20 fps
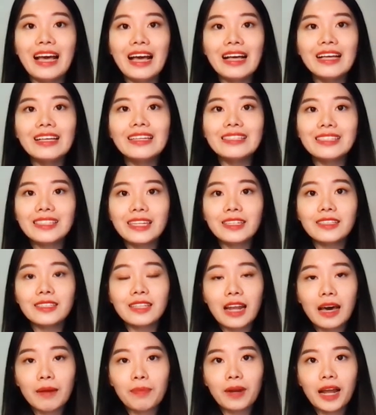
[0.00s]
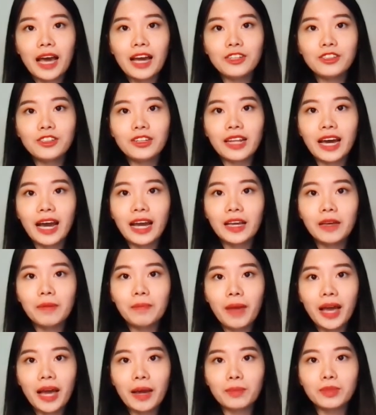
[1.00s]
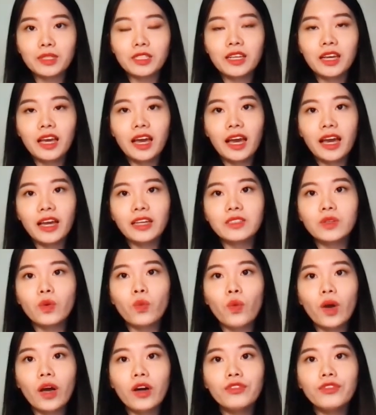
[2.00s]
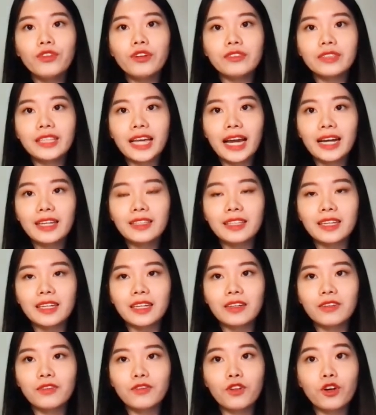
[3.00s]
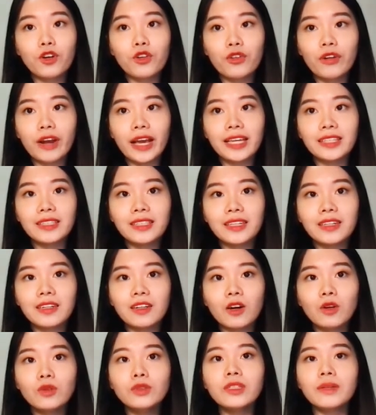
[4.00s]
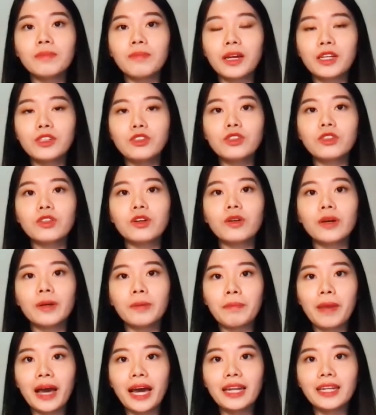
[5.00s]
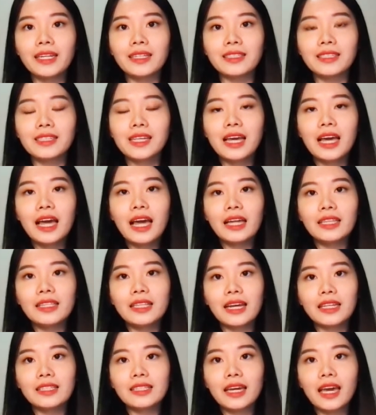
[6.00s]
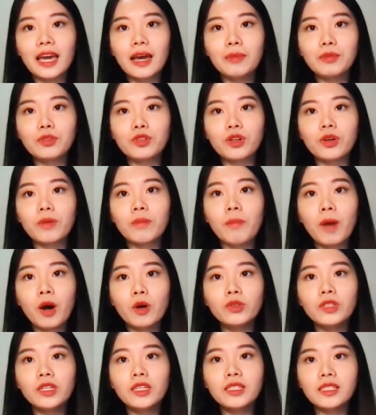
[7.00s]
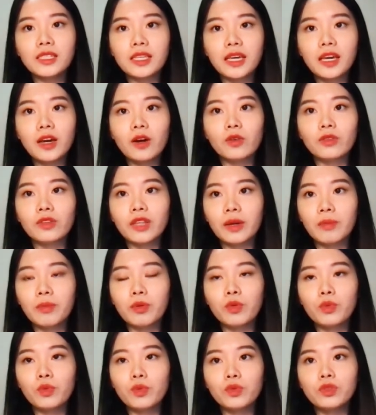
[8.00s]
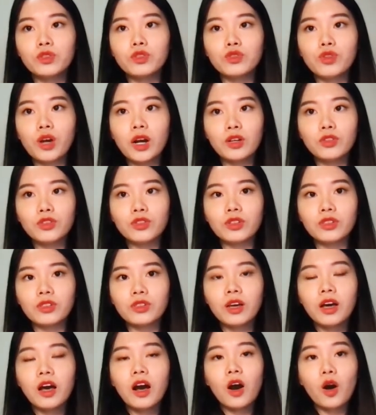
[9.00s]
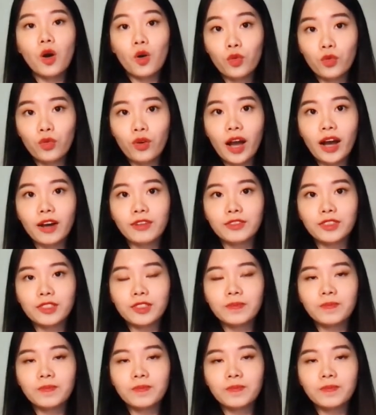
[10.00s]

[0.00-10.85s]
Since Laplacian eigenmaps is a well-known technique for creating low-dimensional embeddings that capture multi-scale neighborhood structures on graphs,